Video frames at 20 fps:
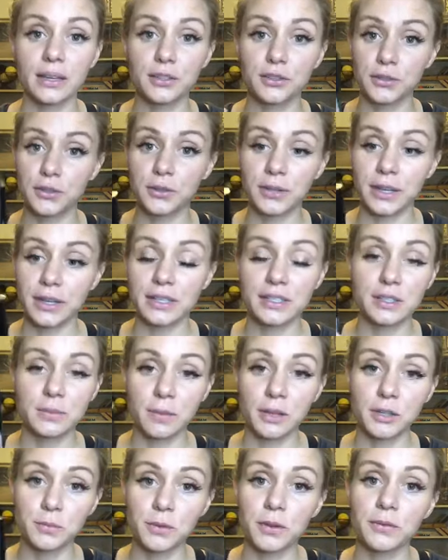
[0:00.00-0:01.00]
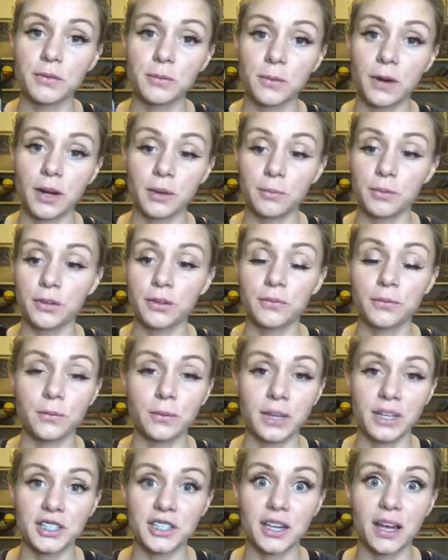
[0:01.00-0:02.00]
truly is smudge proof and waterproof,
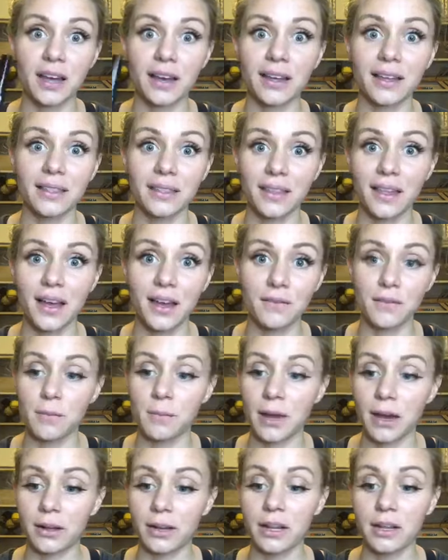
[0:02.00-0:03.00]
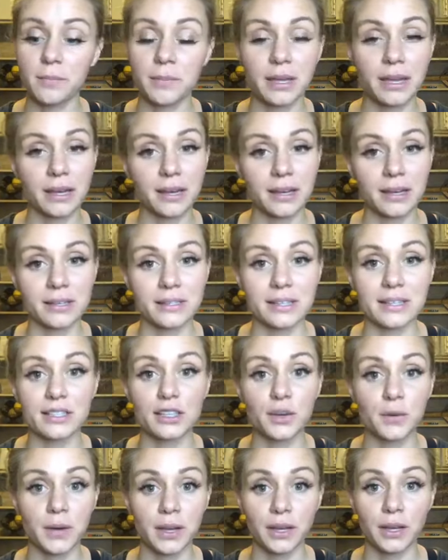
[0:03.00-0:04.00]
which I love about it because it's
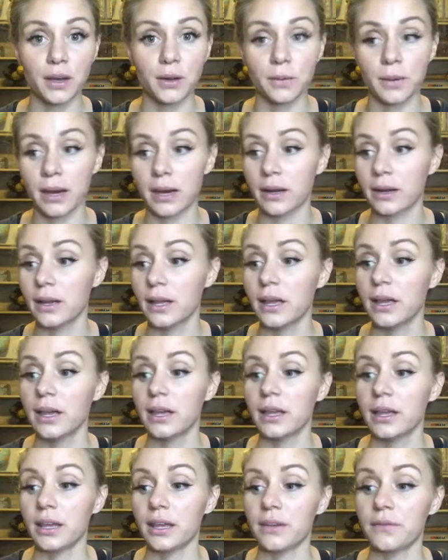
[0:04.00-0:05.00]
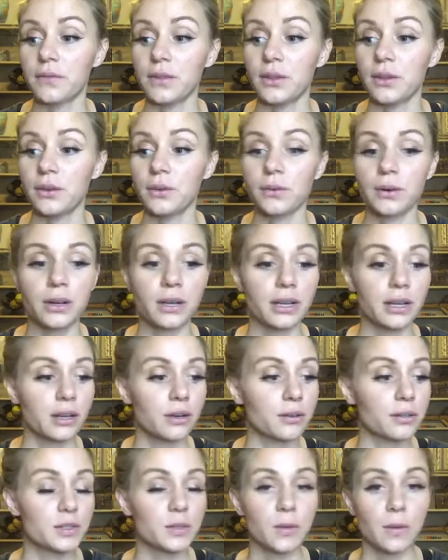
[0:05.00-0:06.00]
going nowhere. If you are going to
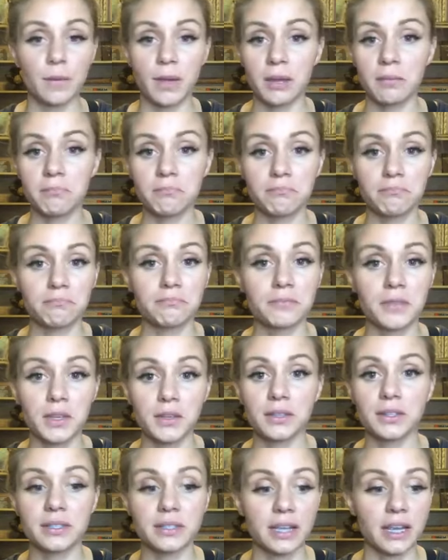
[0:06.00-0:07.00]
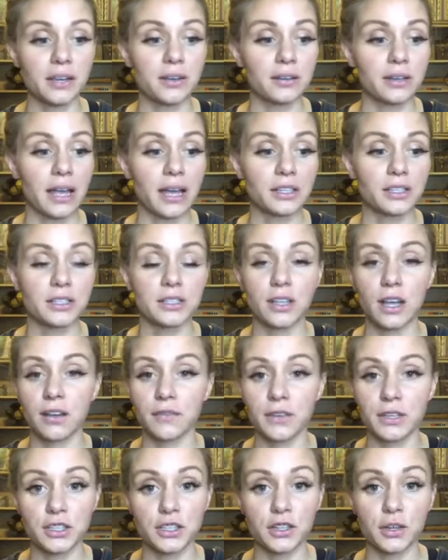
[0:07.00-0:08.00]
go swimming, you just take your lashes off
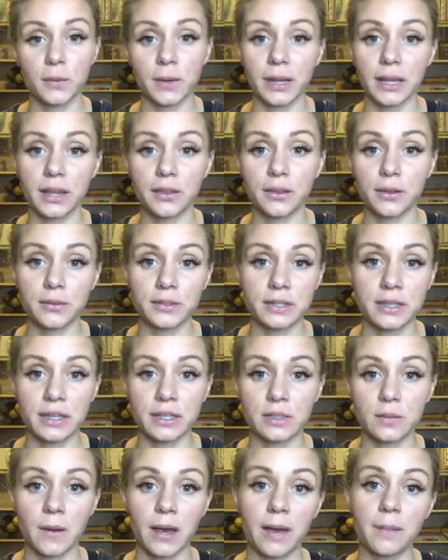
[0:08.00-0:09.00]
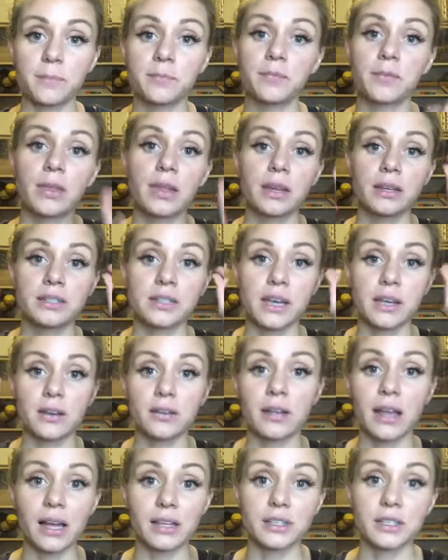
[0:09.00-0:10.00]
because you don't want to get those things wet. Take your
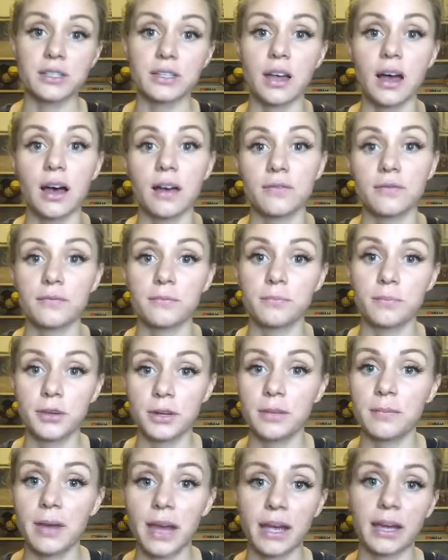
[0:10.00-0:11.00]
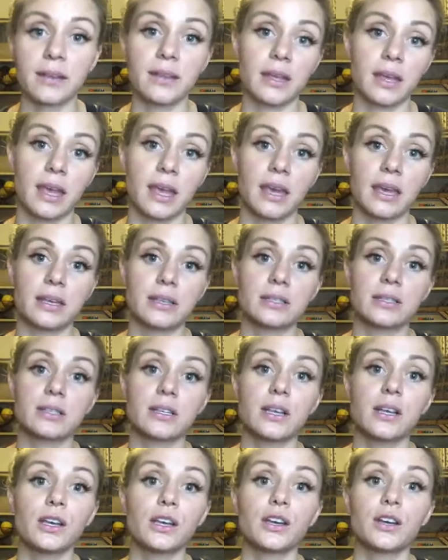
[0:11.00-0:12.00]
lashes off, put them back in the case,
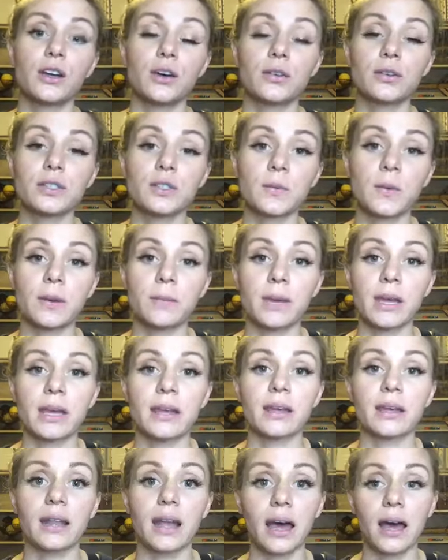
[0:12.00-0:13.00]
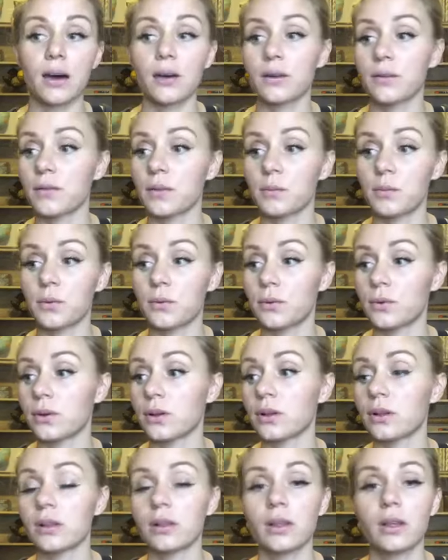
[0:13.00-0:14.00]
go swimming, get out of the
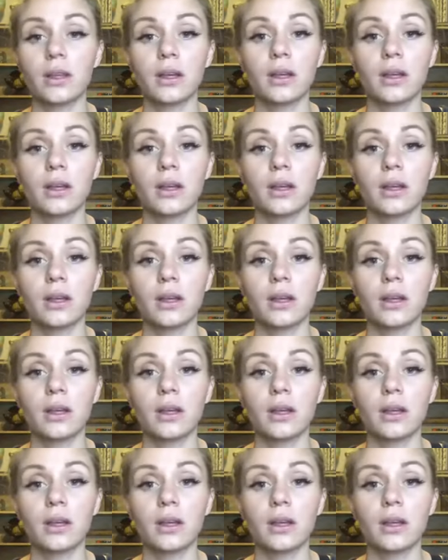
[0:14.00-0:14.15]
pool,